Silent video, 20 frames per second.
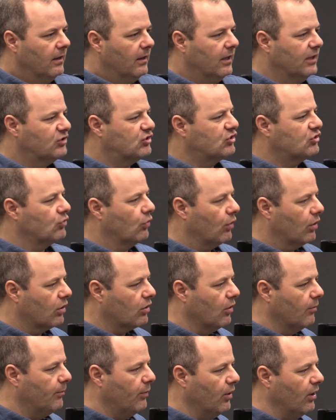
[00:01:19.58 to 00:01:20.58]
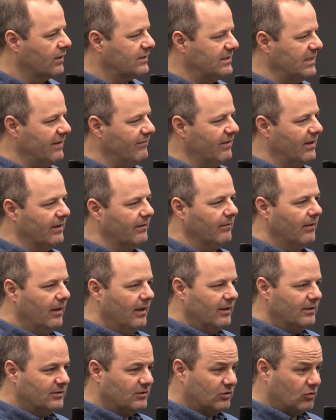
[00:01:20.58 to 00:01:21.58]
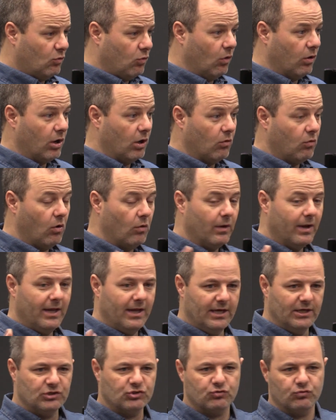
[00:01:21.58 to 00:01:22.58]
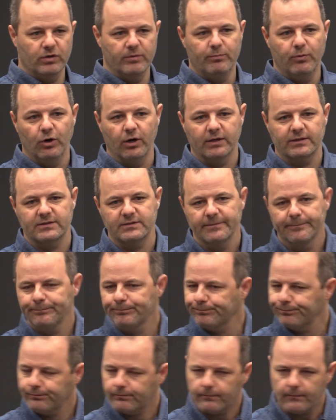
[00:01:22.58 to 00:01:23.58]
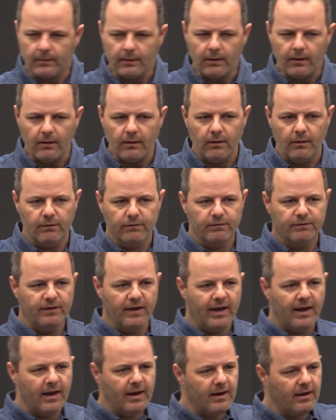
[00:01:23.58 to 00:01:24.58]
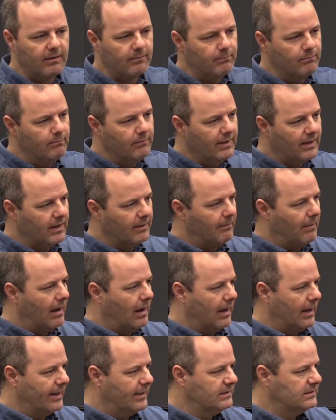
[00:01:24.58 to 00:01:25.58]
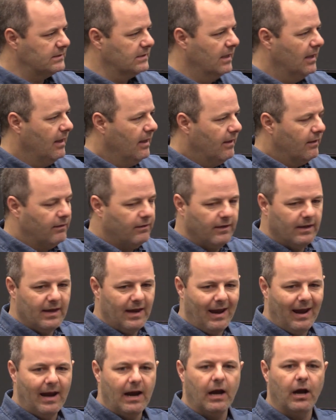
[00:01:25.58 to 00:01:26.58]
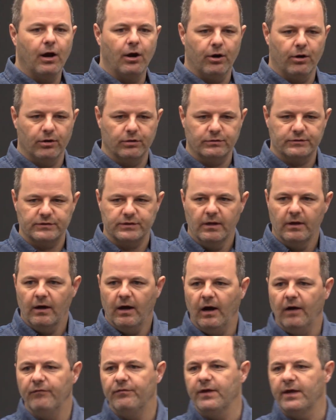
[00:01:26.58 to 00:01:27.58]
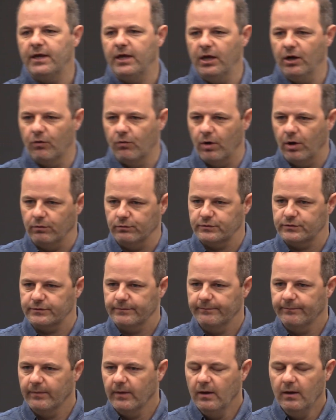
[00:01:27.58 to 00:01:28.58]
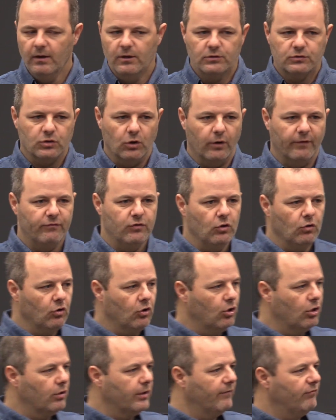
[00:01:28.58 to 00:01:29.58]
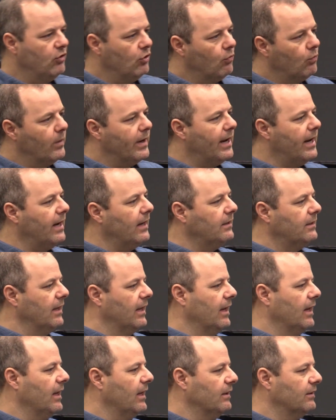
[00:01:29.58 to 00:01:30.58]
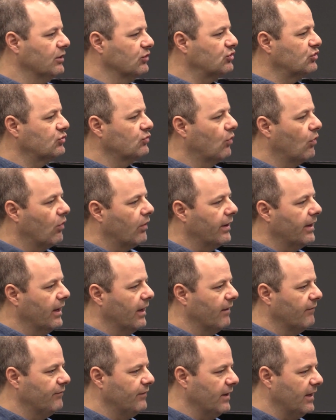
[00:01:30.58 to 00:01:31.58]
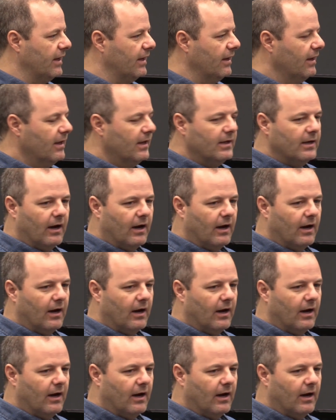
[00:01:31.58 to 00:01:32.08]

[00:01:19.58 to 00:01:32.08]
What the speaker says: historic, quote-unquote, history books, they minimize the errors of the heroes. So if you read the story of the